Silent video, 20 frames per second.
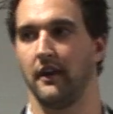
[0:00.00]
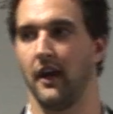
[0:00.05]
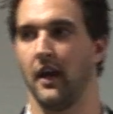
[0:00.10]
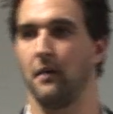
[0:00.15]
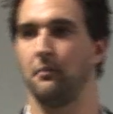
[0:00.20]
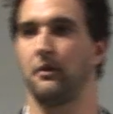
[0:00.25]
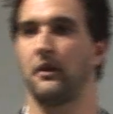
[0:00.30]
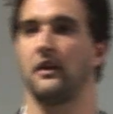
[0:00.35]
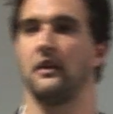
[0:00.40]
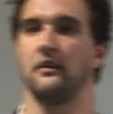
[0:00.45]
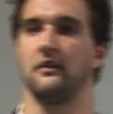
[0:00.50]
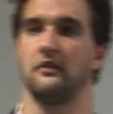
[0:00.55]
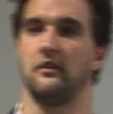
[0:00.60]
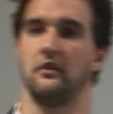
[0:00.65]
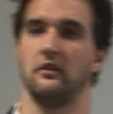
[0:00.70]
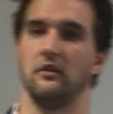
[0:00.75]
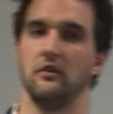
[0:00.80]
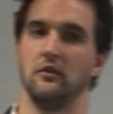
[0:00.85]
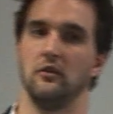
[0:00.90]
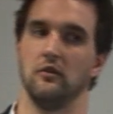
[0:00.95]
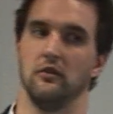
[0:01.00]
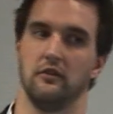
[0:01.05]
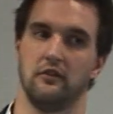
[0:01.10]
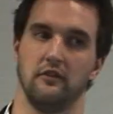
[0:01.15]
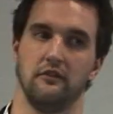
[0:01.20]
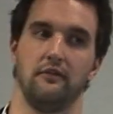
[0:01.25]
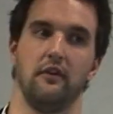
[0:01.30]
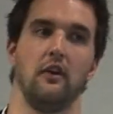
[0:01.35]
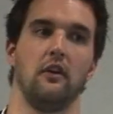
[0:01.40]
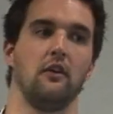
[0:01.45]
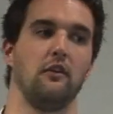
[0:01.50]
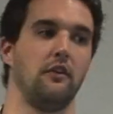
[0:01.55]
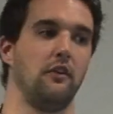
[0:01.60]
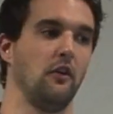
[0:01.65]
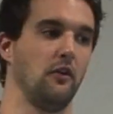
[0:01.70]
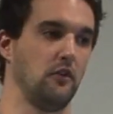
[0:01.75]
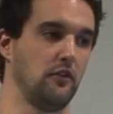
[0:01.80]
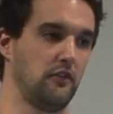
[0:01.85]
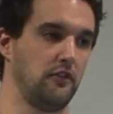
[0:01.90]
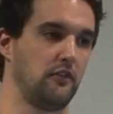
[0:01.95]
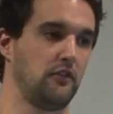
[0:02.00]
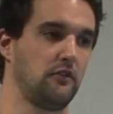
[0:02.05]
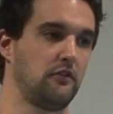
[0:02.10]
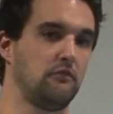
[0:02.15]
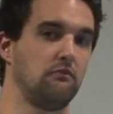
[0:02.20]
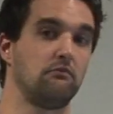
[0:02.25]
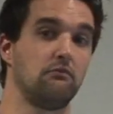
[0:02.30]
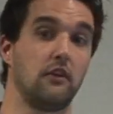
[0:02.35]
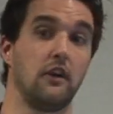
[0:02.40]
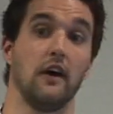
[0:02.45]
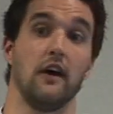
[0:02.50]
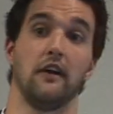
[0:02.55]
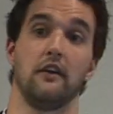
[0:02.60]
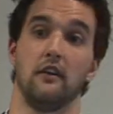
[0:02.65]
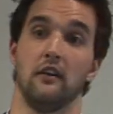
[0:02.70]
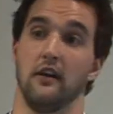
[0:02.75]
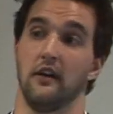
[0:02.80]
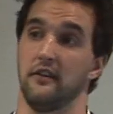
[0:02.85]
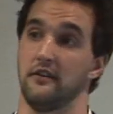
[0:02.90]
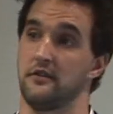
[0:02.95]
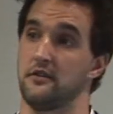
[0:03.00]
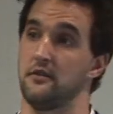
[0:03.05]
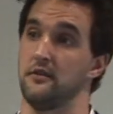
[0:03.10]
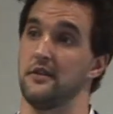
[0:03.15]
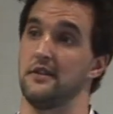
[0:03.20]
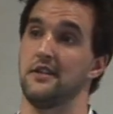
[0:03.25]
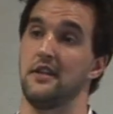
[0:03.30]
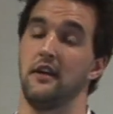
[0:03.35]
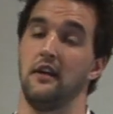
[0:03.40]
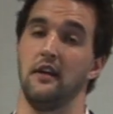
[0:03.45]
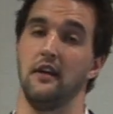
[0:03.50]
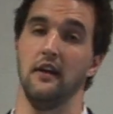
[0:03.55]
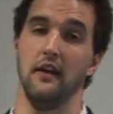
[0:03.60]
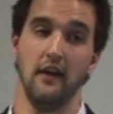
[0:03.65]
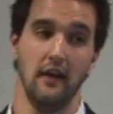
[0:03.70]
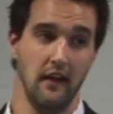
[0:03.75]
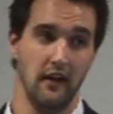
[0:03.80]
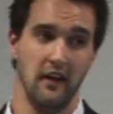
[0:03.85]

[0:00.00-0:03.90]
an applicant to follow those guidelines to a T?